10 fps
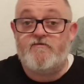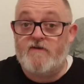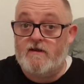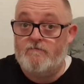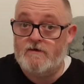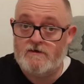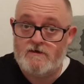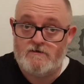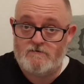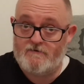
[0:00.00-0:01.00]
film,
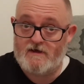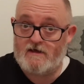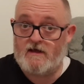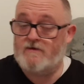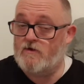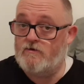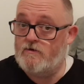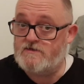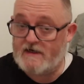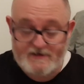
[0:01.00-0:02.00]
I, I don't know
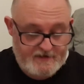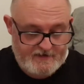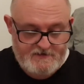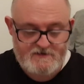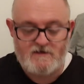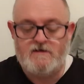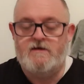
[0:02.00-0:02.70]
who Jack King is.